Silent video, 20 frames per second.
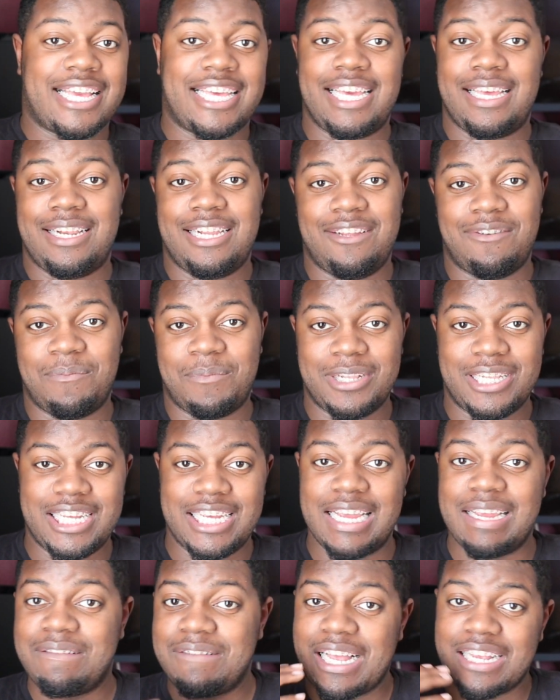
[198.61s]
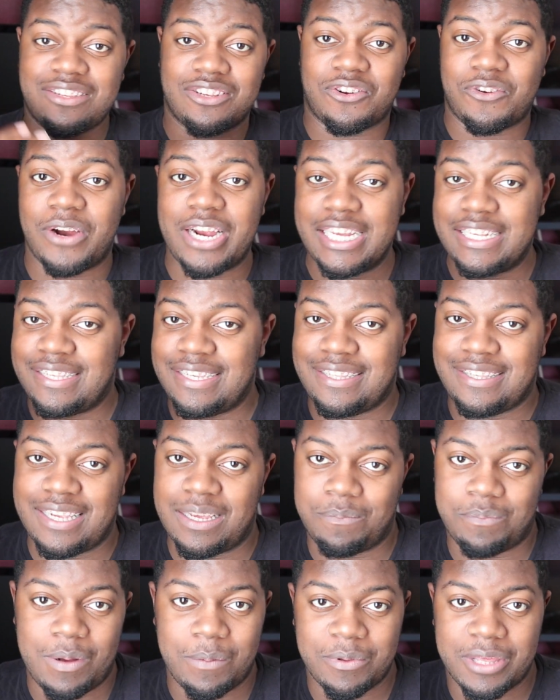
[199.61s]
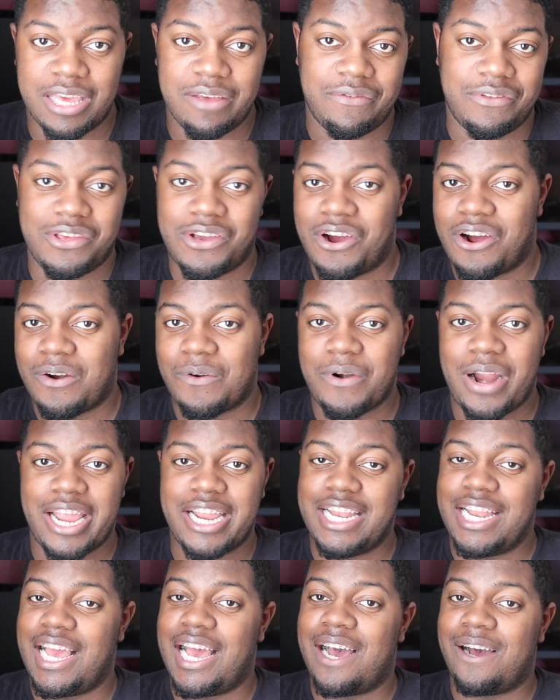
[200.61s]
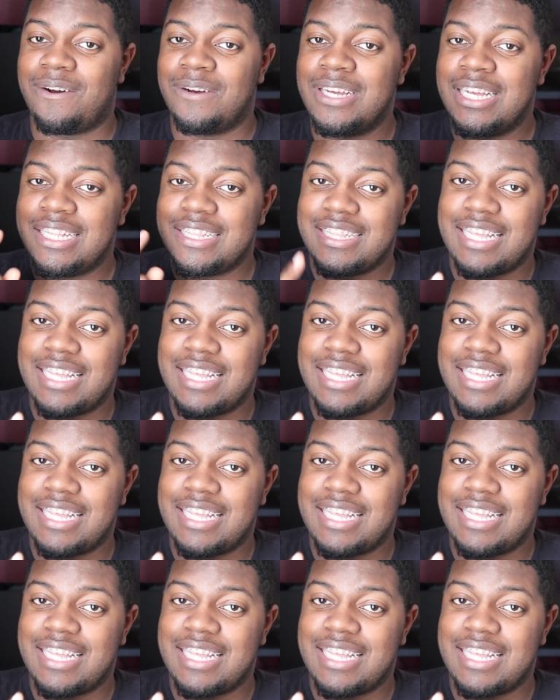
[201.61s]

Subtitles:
can't even believe that's a crazy tip I'm giving y'all right now.